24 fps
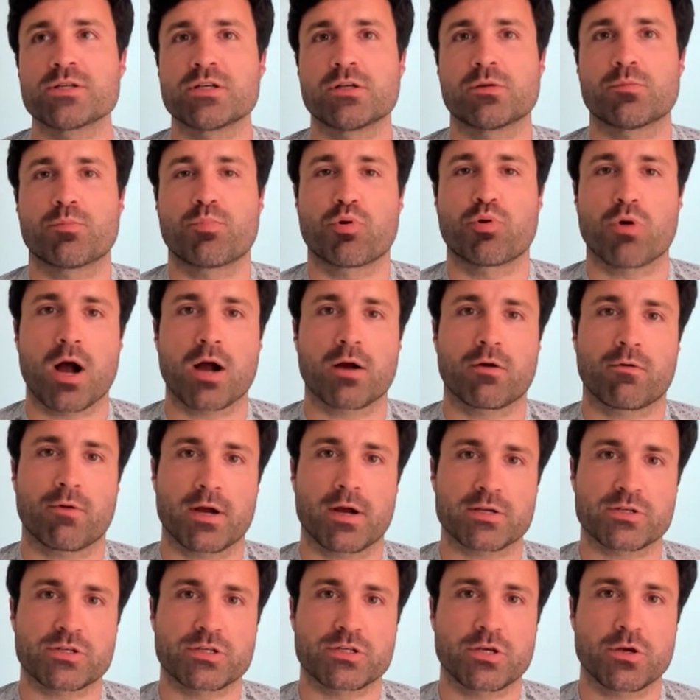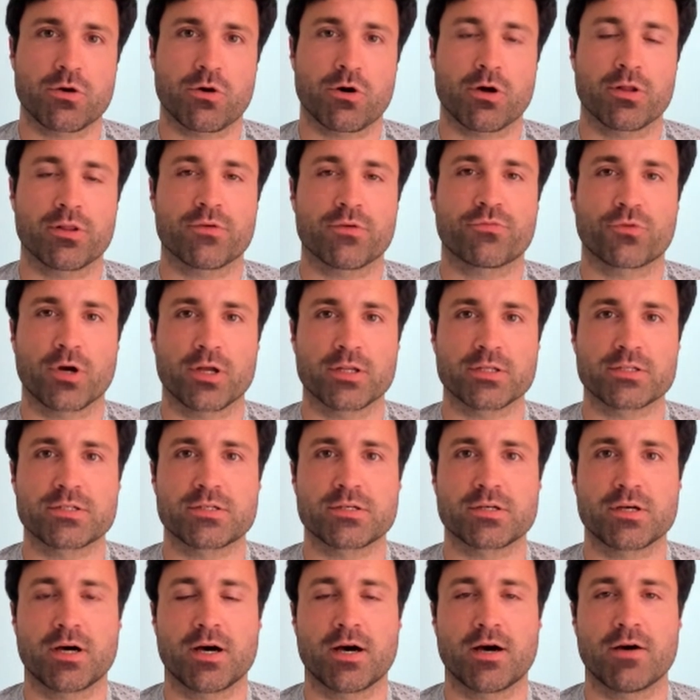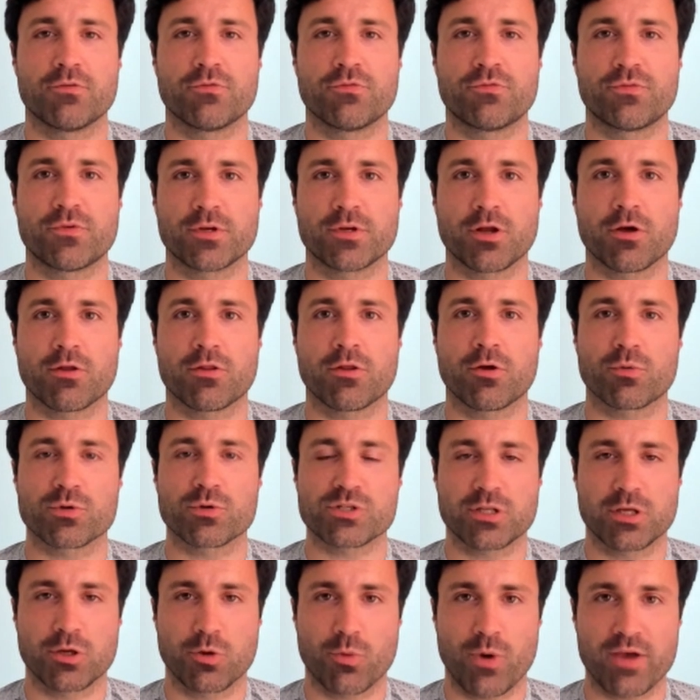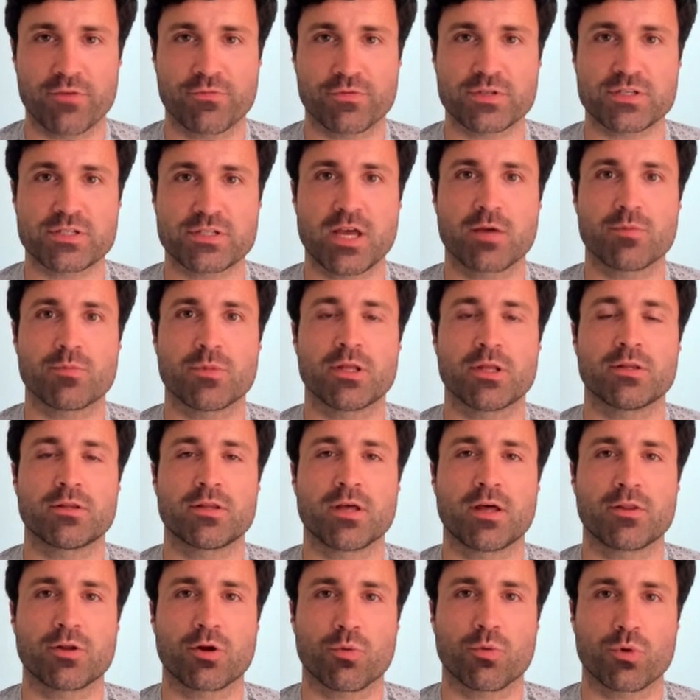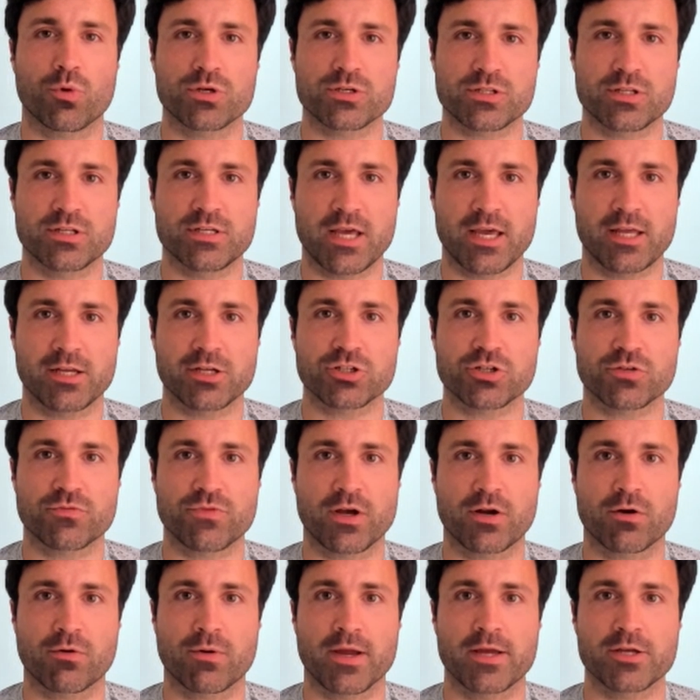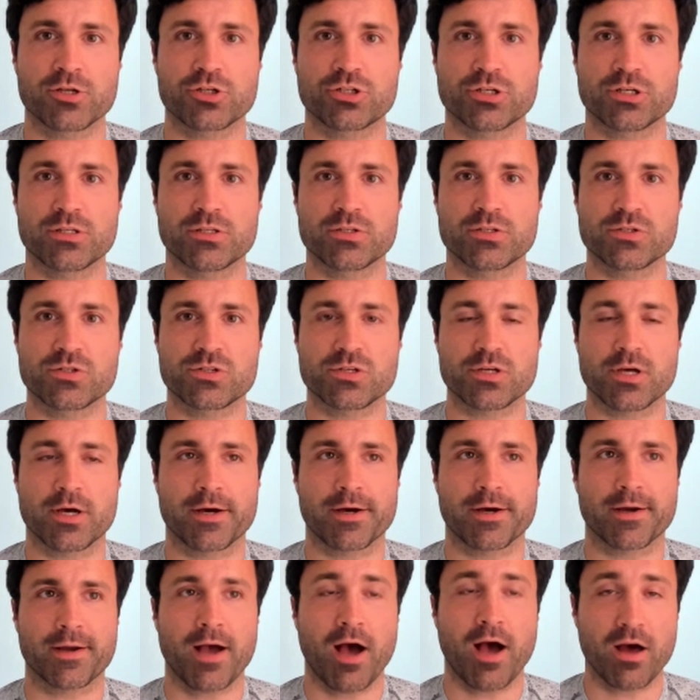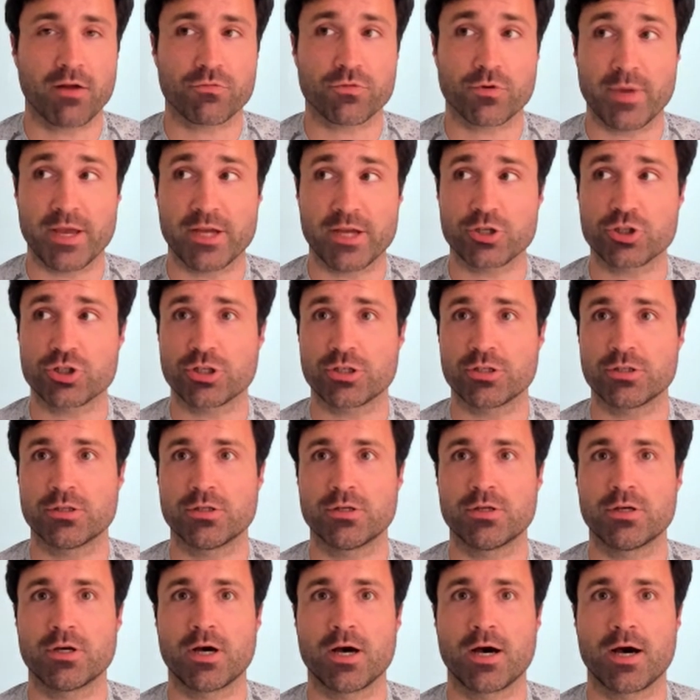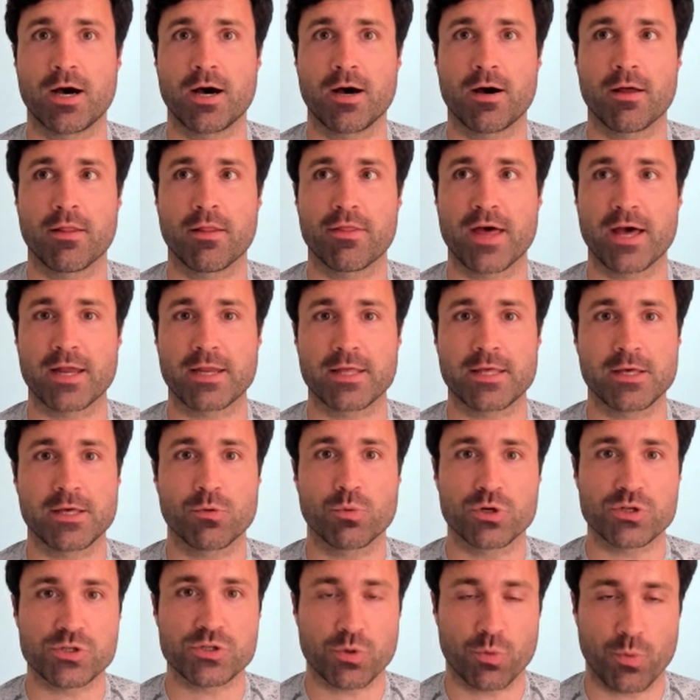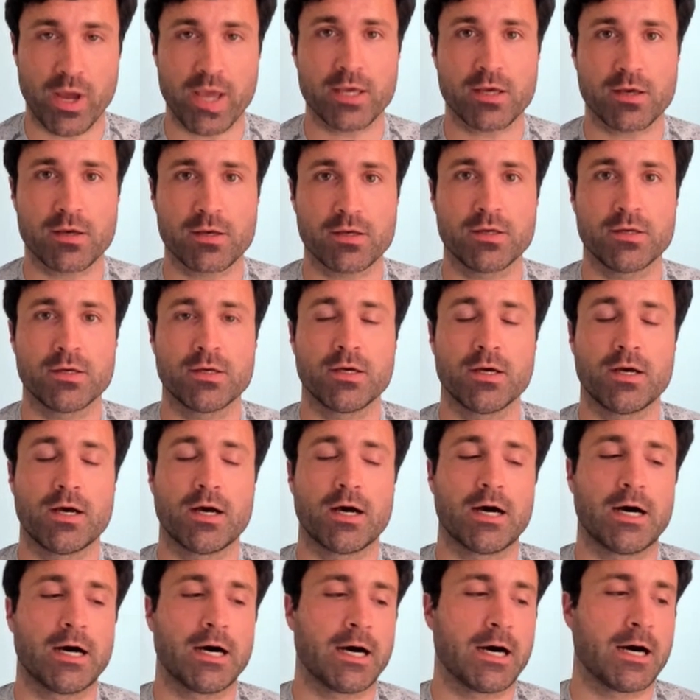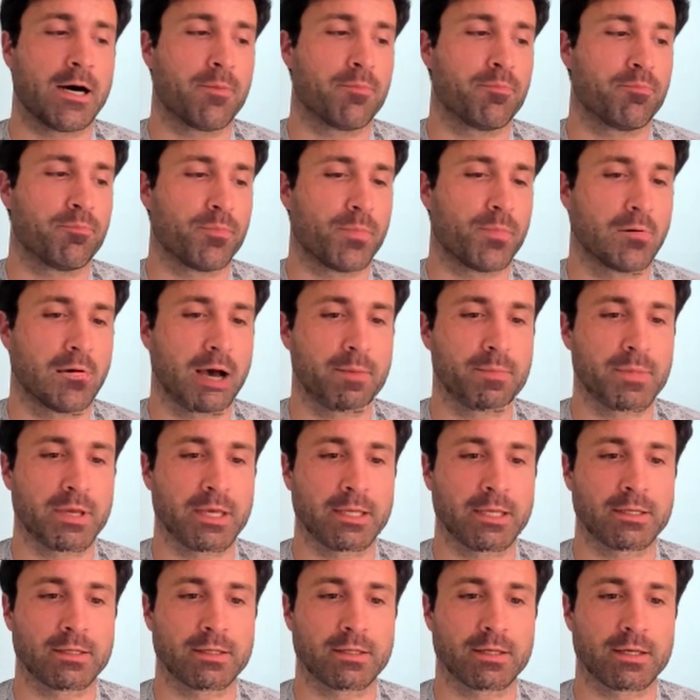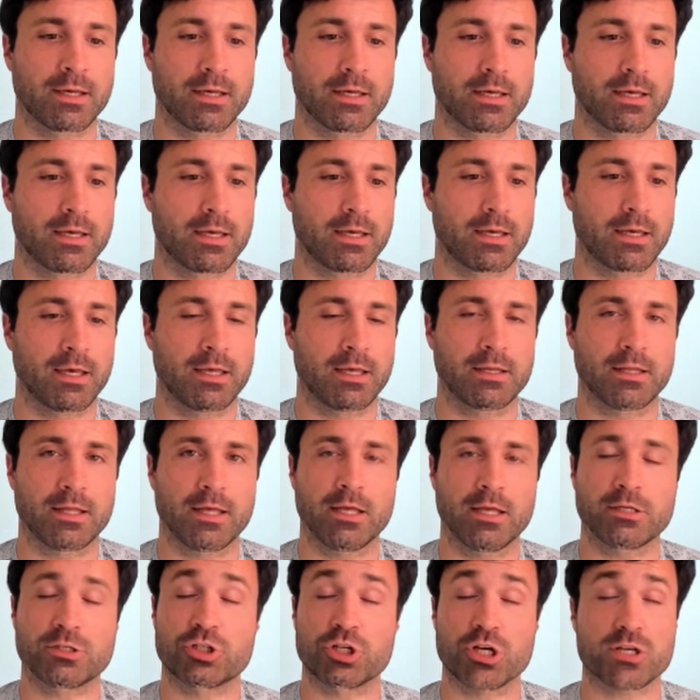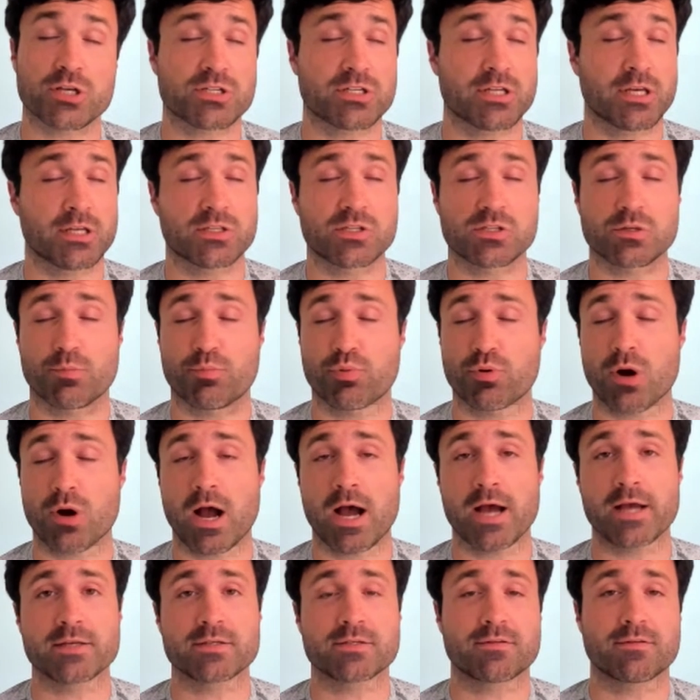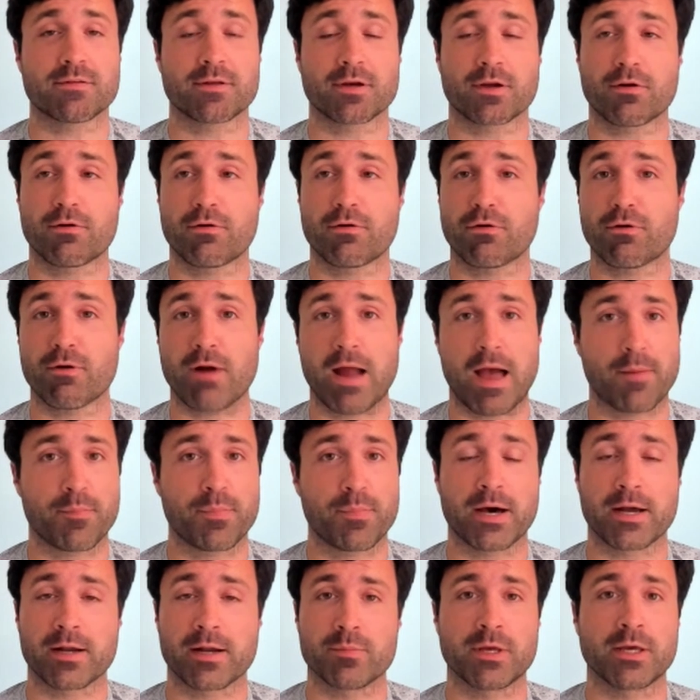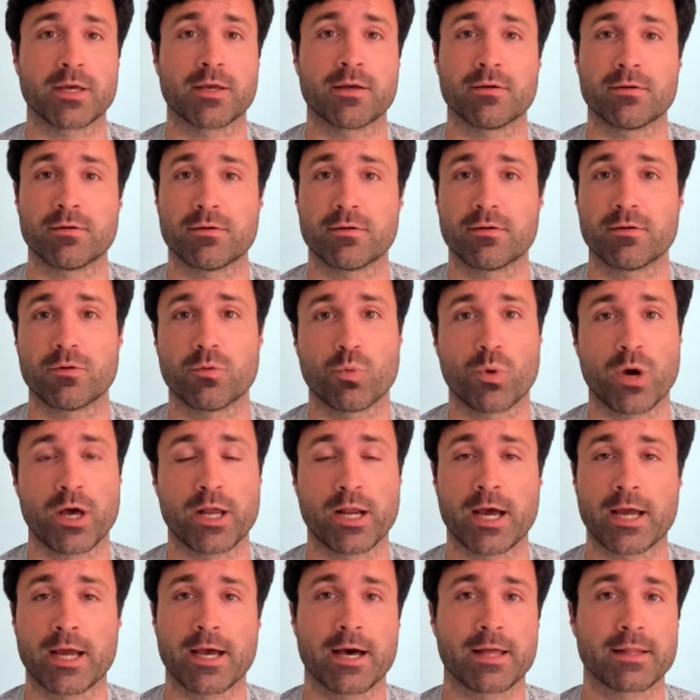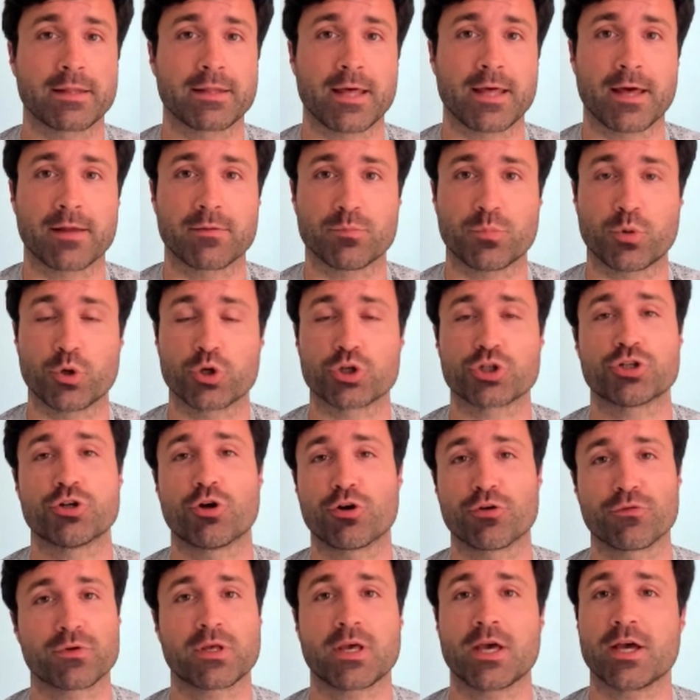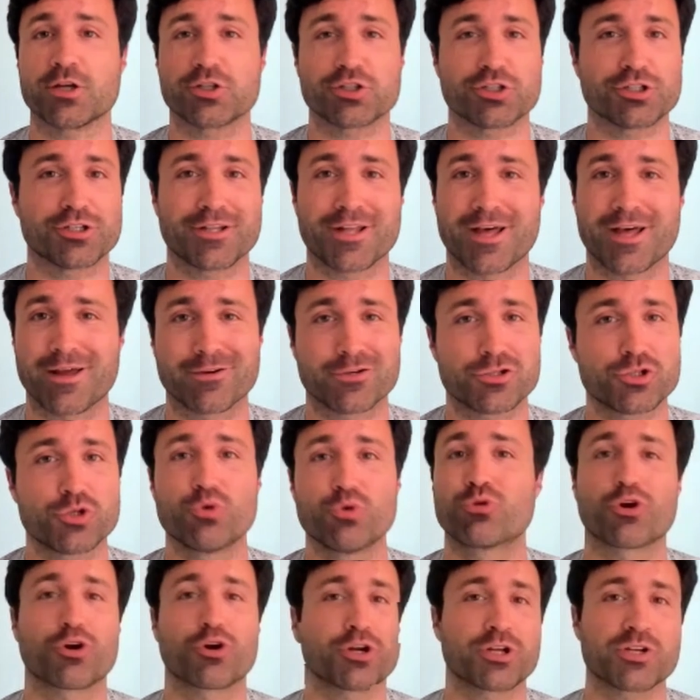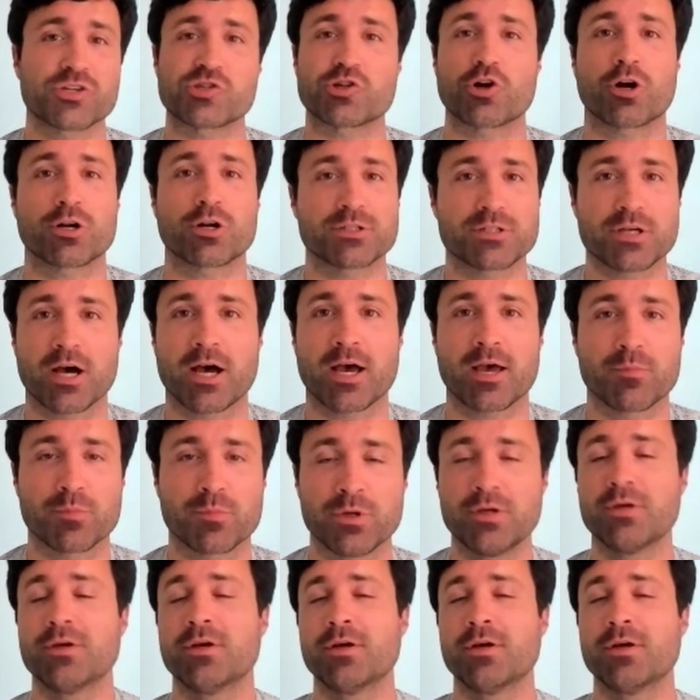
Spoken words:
progress on the front of, there was the UEFA statement, then there was the Danish Federation's confirmation that he was awake. I mean, it surprised the crap out of me when I got that push notification that 2:30 start time.